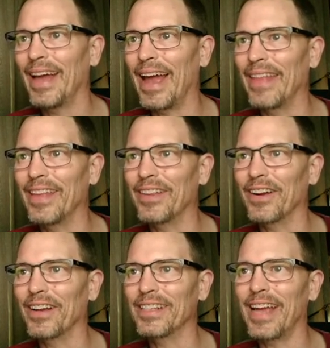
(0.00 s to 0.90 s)
And then they're
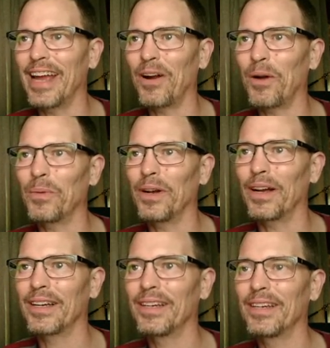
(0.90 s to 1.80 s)
gonna take our
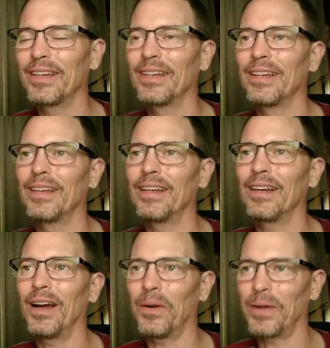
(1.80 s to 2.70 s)
rook.
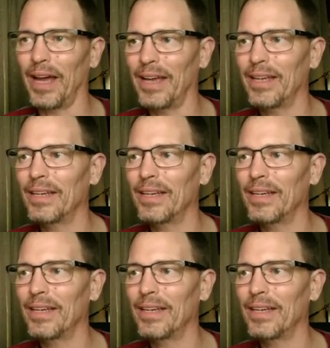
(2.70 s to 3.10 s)
Okay.